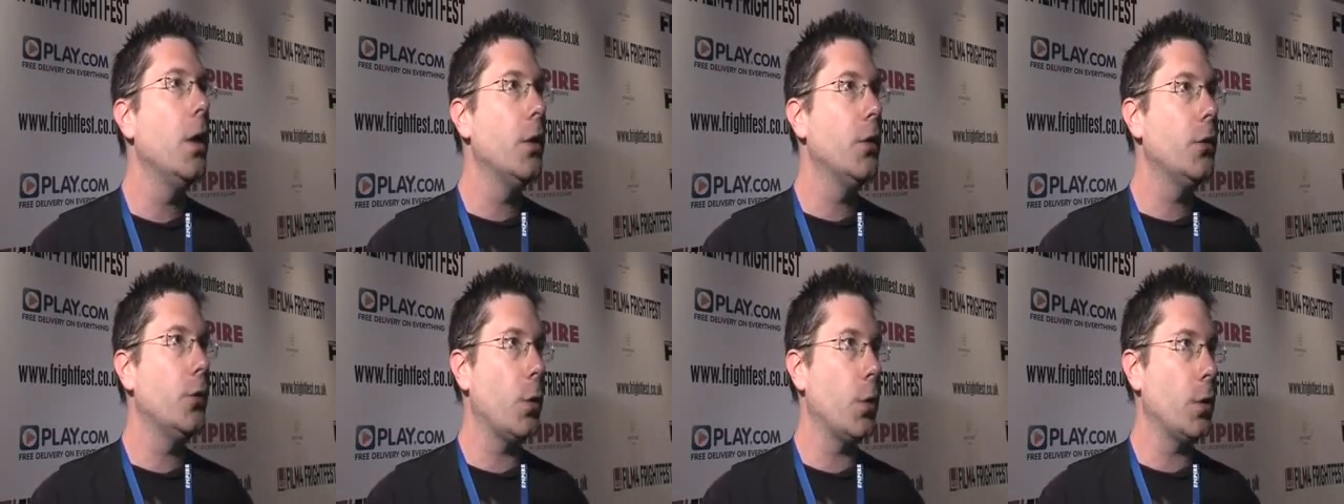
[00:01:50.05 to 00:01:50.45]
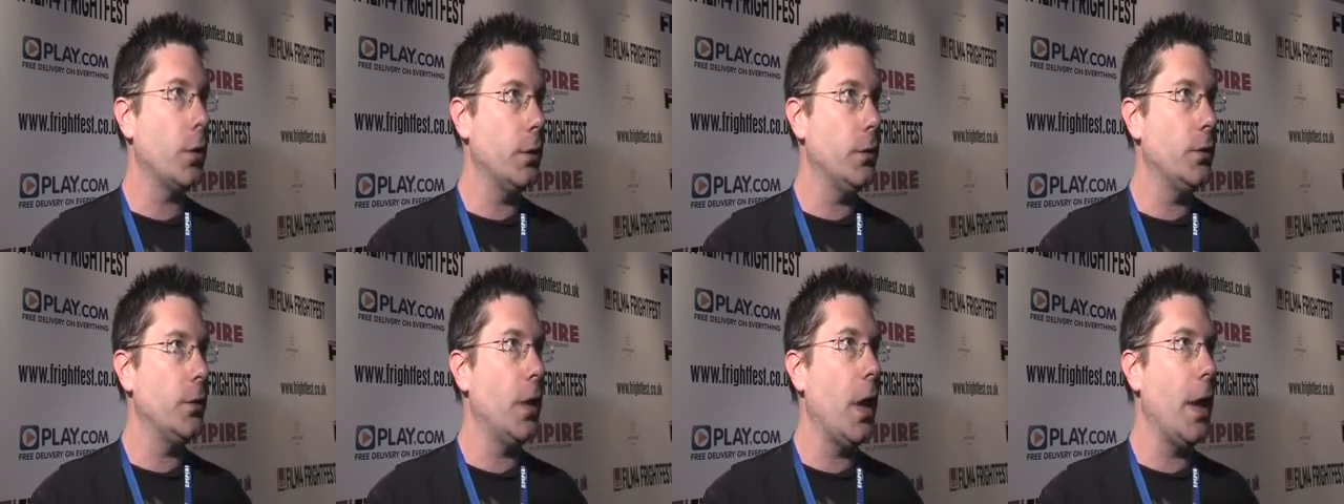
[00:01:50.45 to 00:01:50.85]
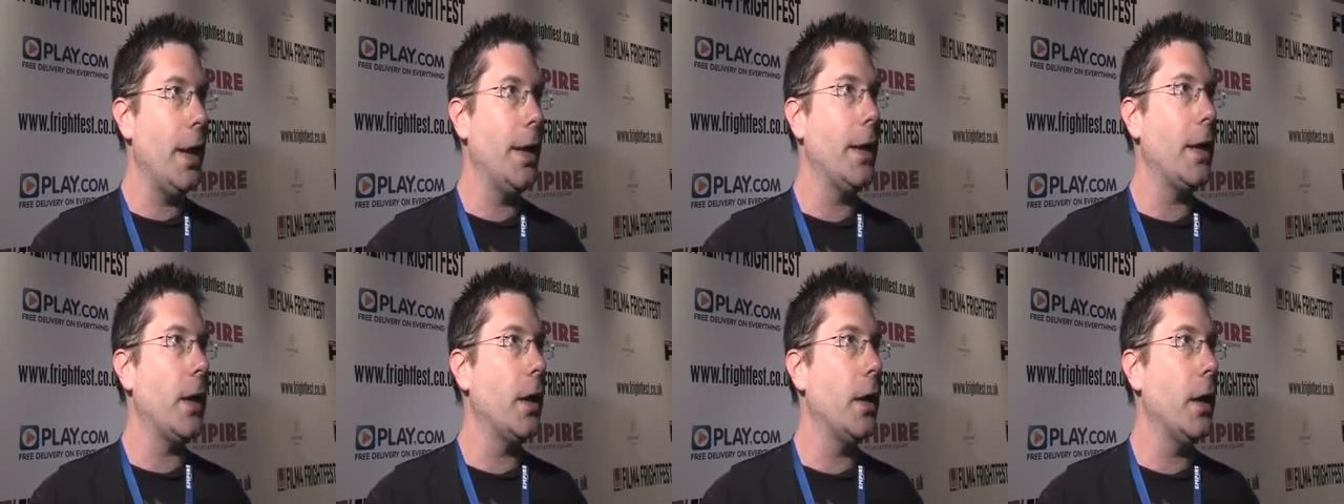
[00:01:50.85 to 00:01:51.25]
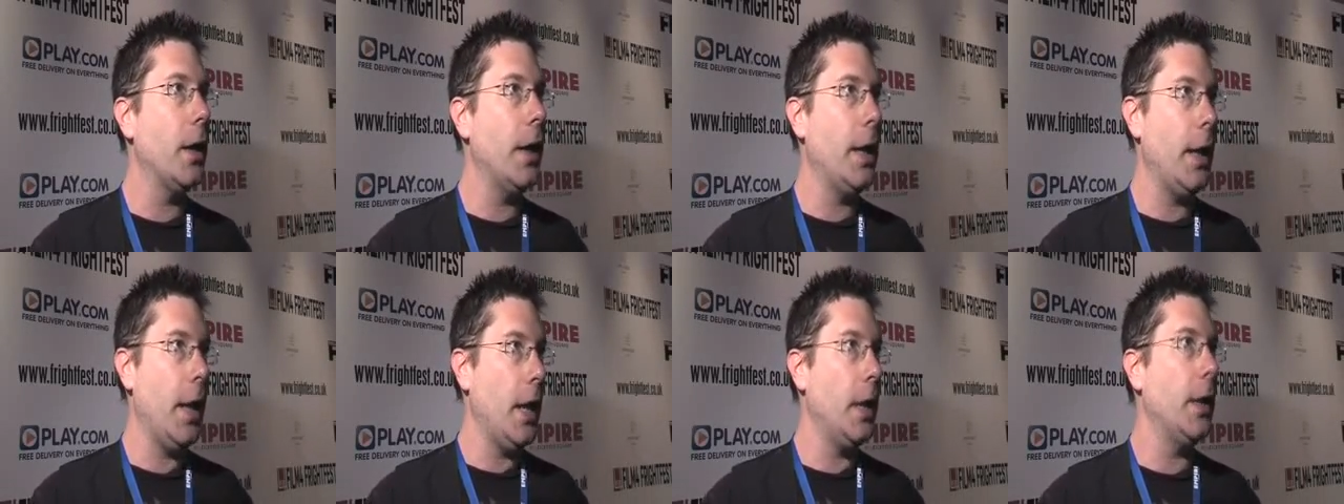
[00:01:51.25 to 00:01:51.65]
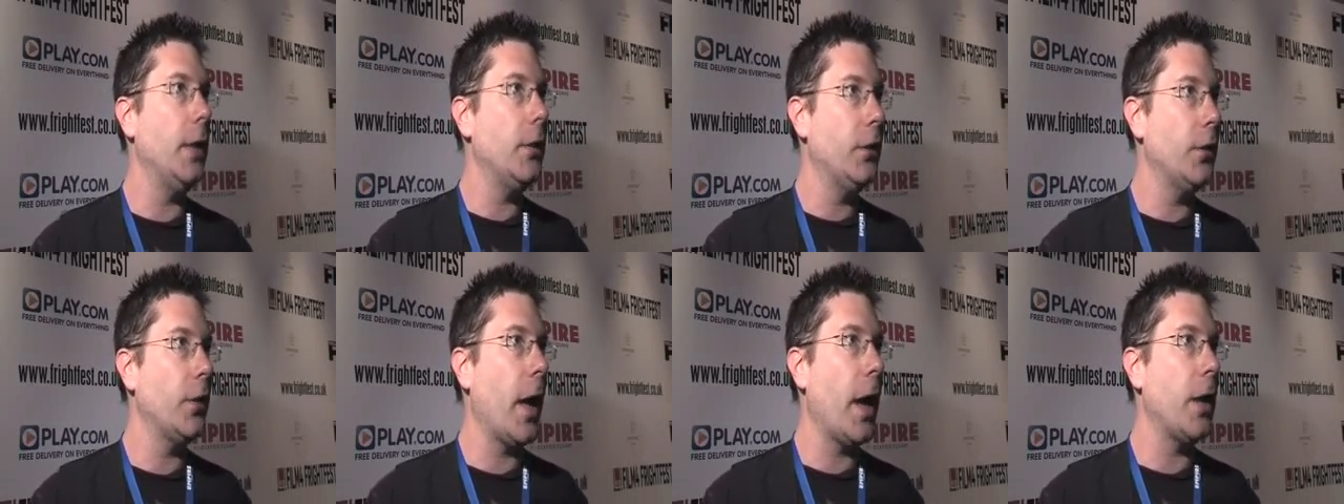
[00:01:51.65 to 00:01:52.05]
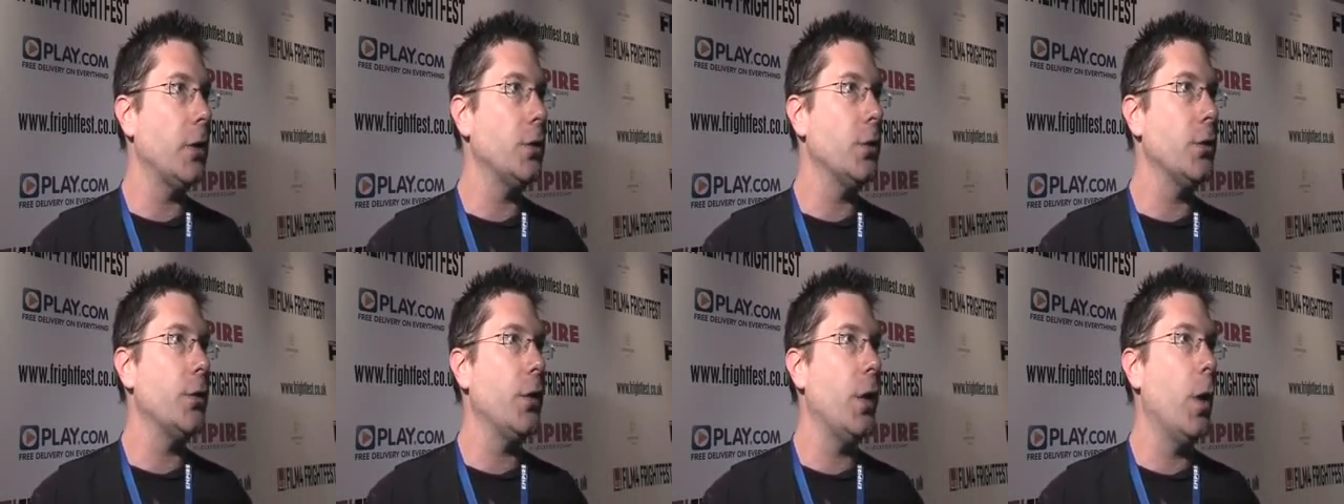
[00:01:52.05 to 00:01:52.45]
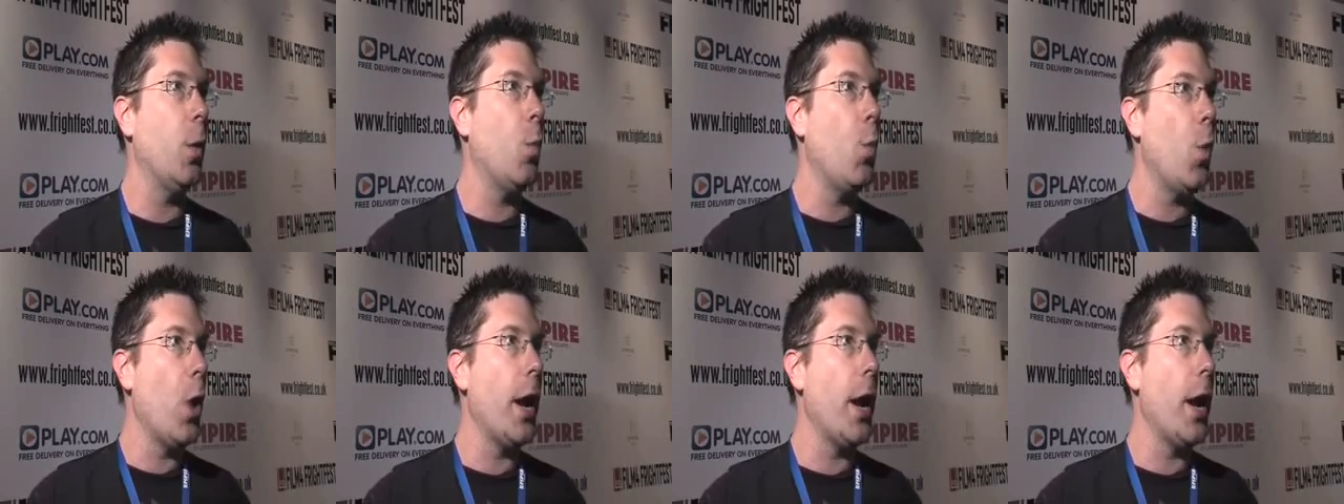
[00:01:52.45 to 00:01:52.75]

sort of like an 80s slasher film